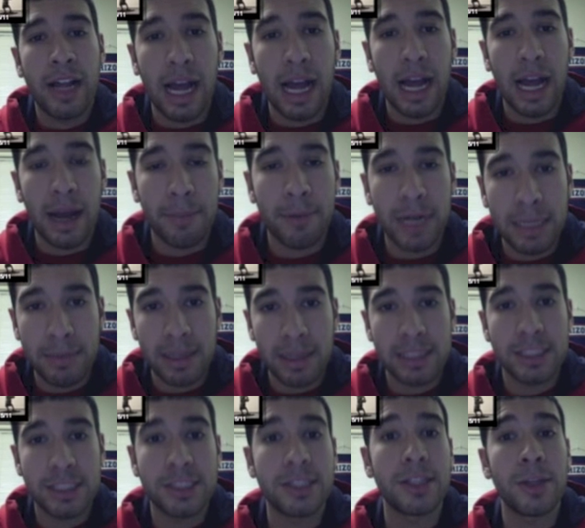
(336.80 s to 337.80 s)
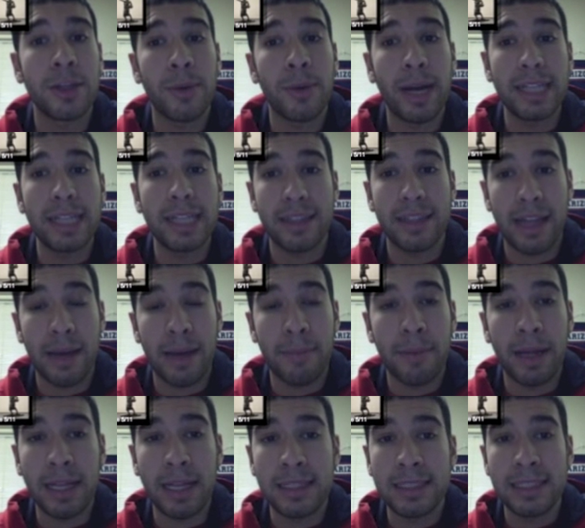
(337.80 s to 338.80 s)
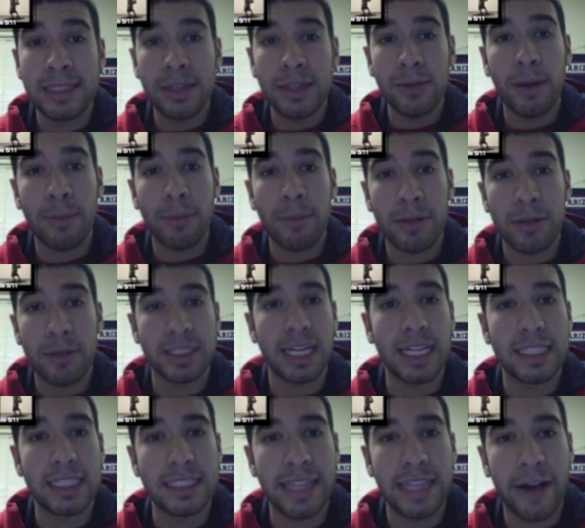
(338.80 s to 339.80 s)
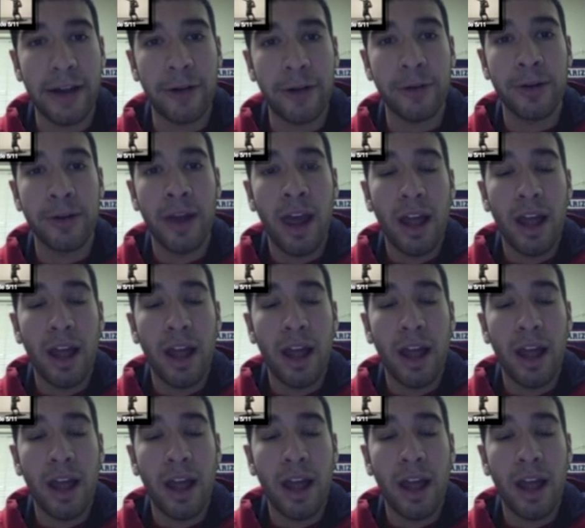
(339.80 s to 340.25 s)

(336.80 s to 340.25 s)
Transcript: pretty much silhouettes of them, but it still represents how